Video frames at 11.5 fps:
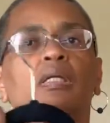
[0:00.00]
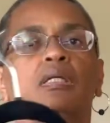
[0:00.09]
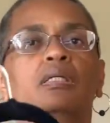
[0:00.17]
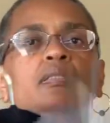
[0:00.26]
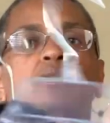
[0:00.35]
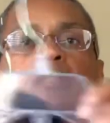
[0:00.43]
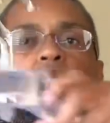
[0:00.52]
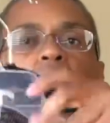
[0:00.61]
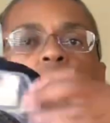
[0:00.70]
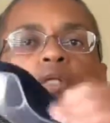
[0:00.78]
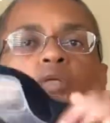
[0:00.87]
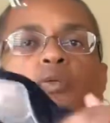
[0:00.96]
is
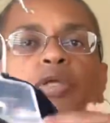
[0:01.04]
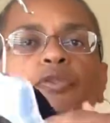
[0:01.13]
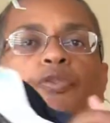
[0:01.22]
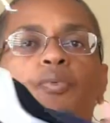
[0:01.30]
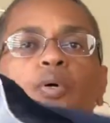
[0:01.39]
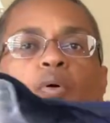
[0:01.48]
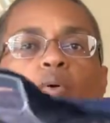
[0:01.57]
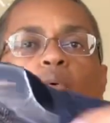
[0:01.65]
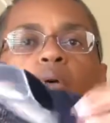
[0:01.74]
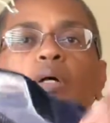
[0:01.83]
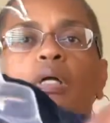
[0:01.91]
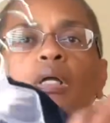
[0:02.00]
you can
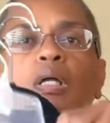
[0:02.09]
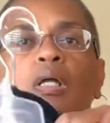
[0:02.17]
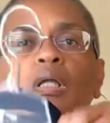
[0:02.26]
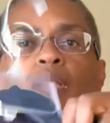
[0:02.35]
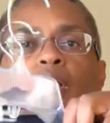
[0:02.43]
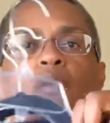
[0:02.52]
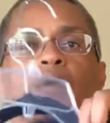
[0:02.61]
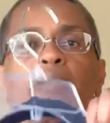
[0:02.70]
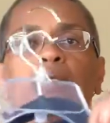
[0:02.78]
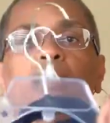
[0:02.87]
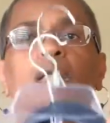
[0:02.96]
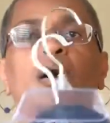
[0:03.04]
throw the
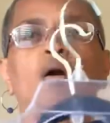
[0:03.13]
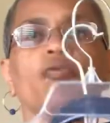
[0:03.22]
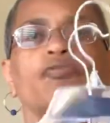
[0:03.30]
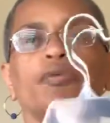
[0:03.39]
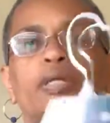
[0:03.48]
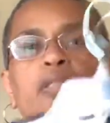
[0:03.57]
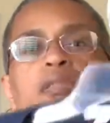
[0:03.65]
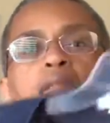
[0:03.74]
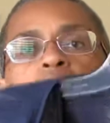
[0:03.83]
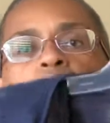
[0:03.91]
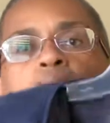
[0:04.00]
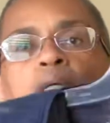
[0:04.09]
cardigan over it,
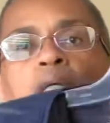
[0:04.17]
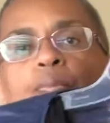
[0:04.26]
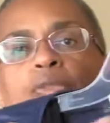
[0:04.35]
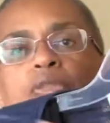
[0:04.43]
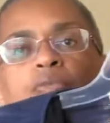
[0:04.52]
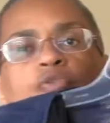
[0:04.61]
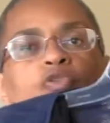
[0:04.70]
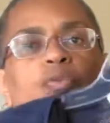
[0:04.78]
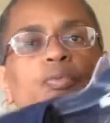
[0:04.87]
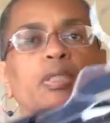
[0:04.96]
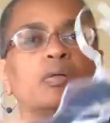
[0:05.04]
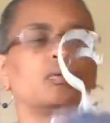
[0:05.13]
put some
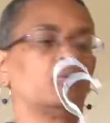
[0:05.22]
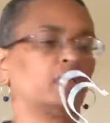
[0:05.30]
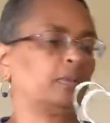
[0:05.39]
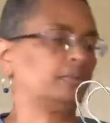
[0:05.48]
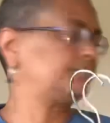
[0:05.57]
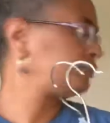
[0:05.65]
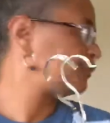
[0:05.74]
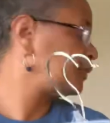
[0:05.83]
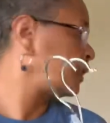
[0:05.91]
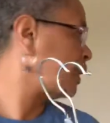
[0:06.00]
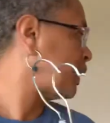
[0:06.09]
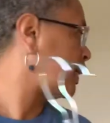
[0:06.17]
jewelry on,
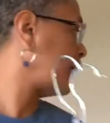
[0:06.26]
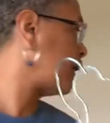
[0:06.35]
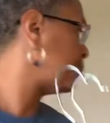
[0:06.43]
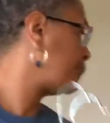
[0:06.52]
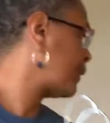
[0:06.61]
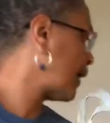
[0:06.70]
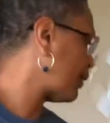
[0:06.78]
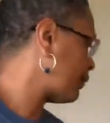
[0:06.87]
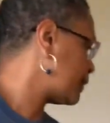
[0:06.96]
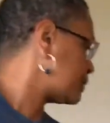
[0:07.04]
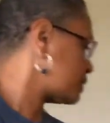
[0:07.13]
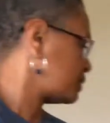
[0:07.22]
and pair
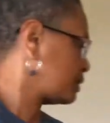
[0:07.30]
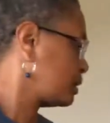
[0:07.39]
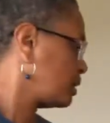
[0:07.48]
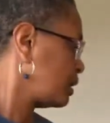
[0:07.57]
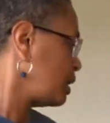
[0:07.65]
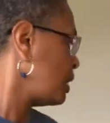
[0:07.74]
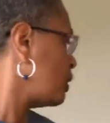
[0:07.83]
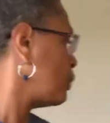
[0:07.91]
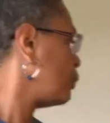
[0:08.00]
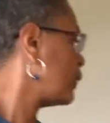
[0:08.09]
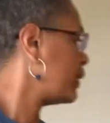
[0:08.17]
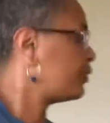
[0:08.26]
it
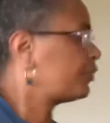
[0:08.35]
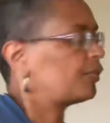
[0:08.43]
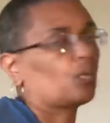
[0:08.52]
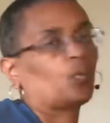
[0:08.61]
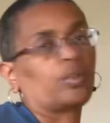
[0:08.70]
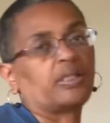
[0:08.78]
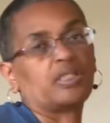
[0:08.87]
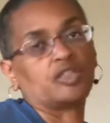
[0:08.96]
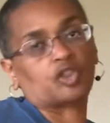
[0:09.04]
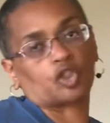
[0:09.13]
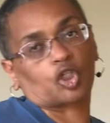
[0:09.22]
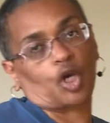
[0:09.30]
with one of
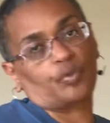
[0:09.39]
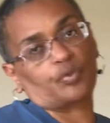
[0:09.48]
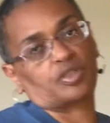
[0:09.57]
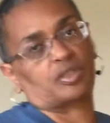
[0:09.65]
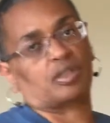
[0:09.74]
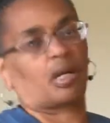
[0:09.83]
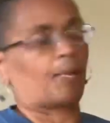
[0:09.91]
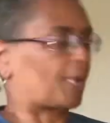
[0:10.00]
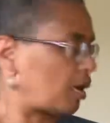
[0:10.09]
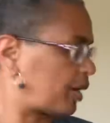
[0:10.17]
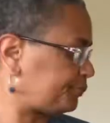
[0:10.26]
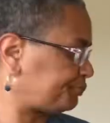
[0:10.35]
these skirts that I
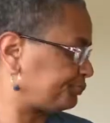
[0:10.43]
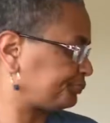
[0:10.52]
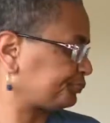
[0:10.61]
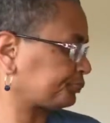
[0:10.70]
bought.